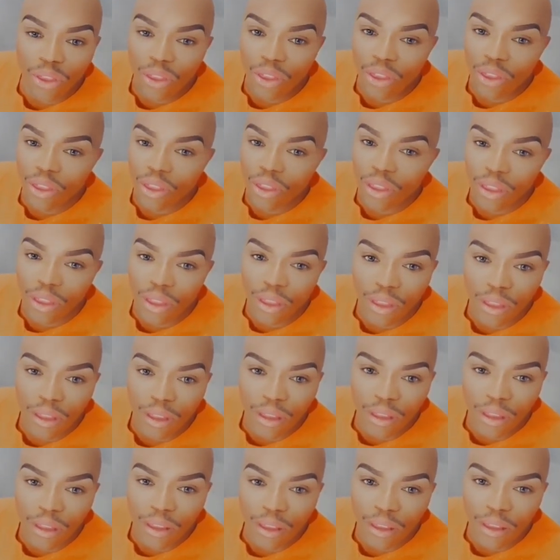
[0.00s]

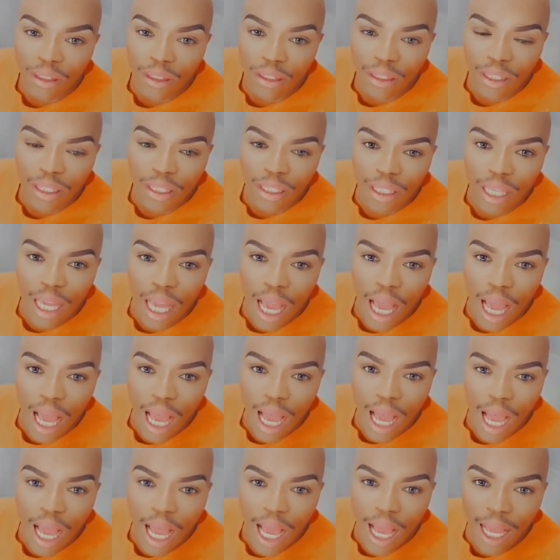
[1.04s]

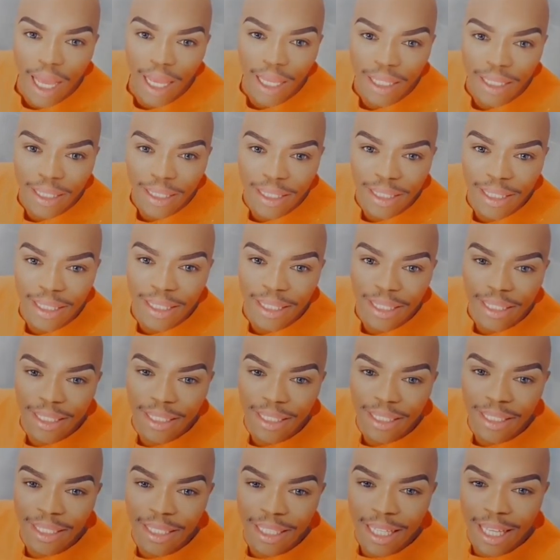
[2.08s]

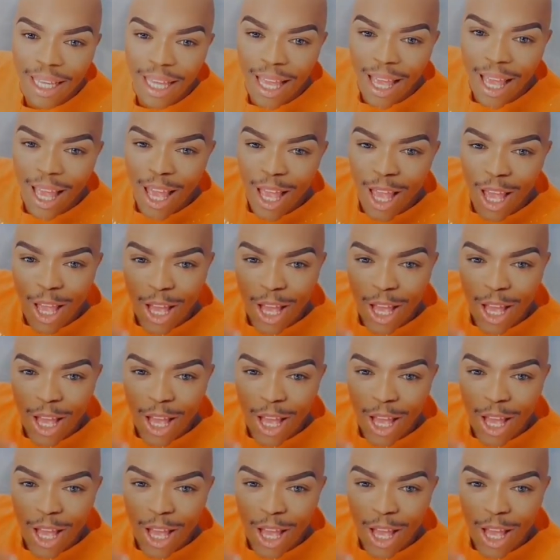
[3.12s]
Nobody speaks.